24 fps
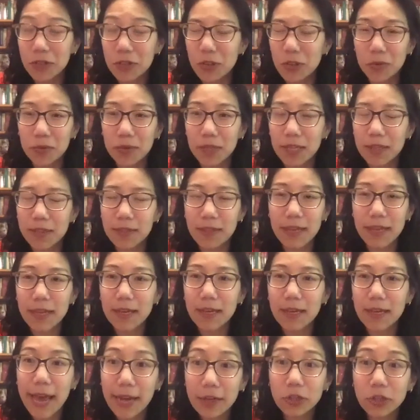So they think,
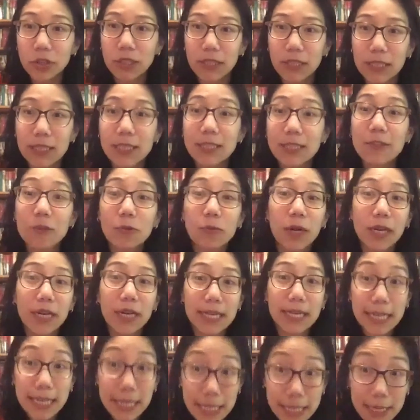actually, this is a way to
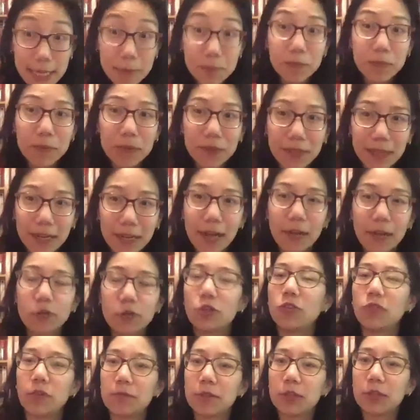keep the country
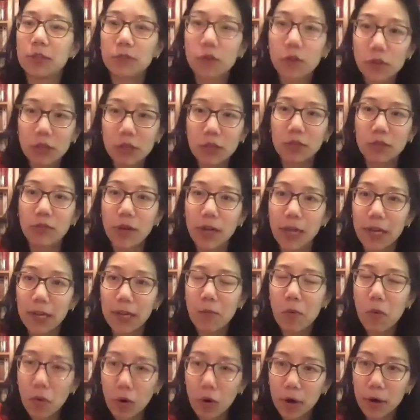from diversifying
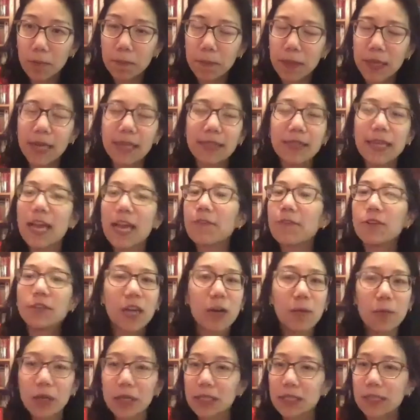more. Because every
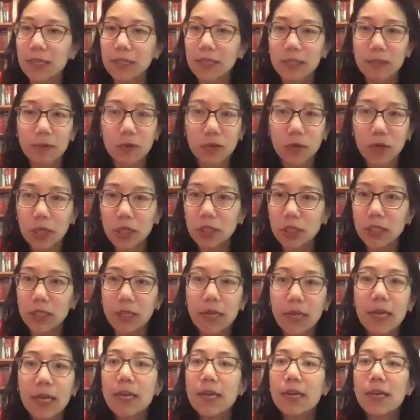time we discuss immigration,
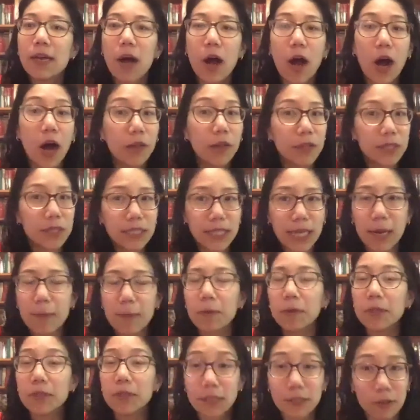on the
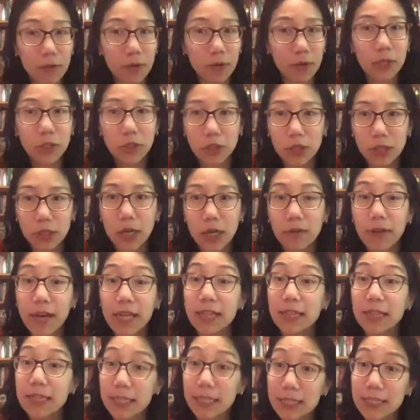table is this question of
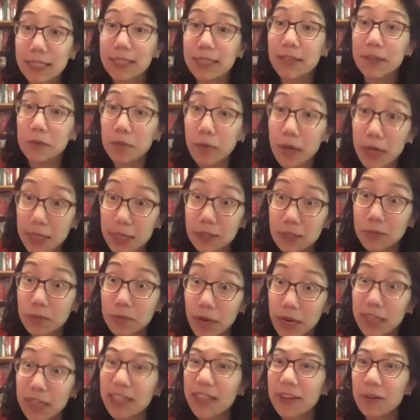ethnicity and race,
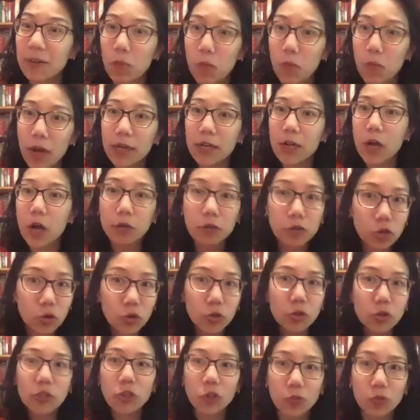right? Like, what
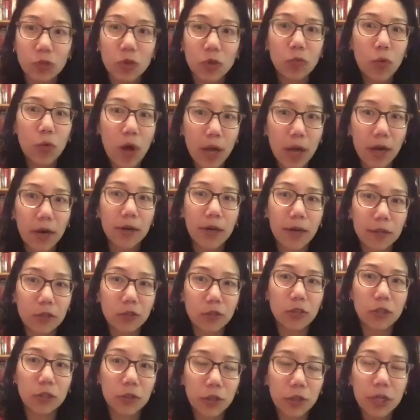culturally do we want our
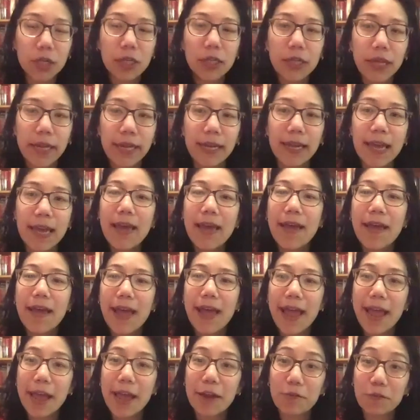country to look like?
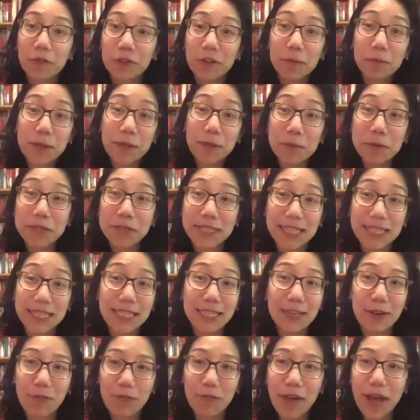And for the people in
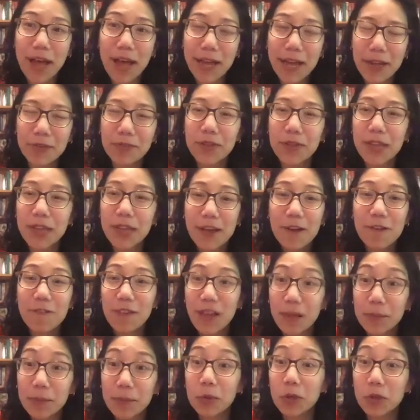65,
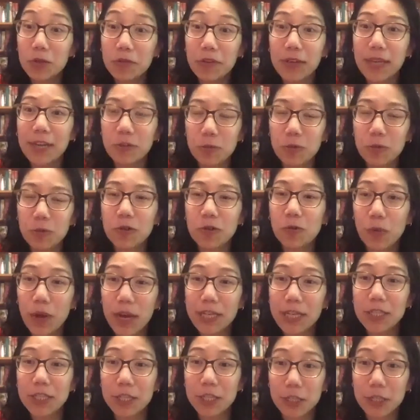family reunification was a
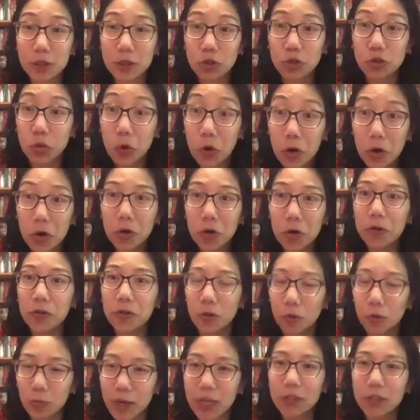way to control
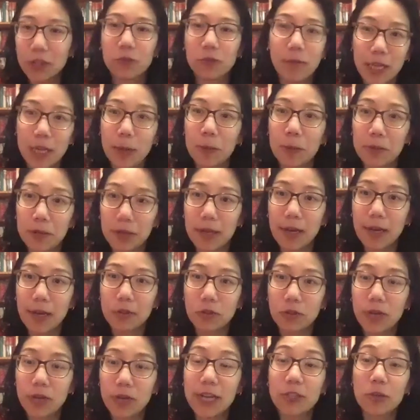the racial makeup of the
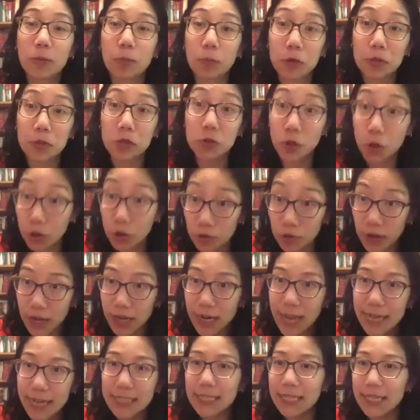country and to preserve it
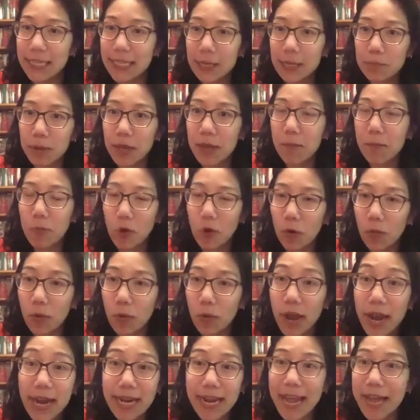and to keep it more white.